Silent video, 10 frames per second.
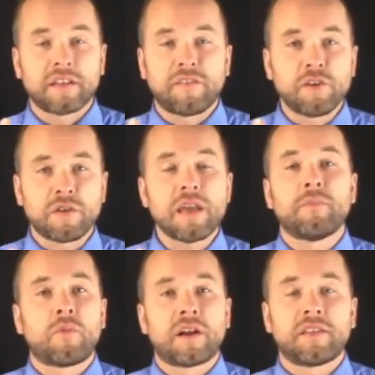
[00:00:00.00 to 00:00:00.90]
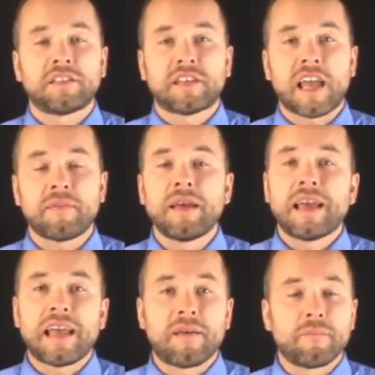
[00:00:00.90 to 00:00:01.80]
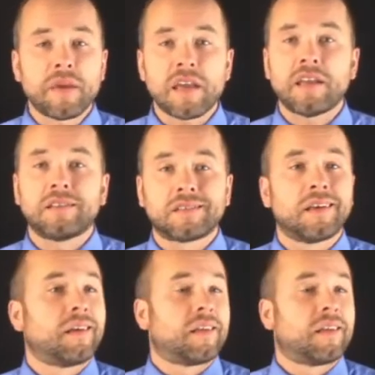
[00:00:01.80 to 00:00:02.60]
The, if you keep them one and the same, it means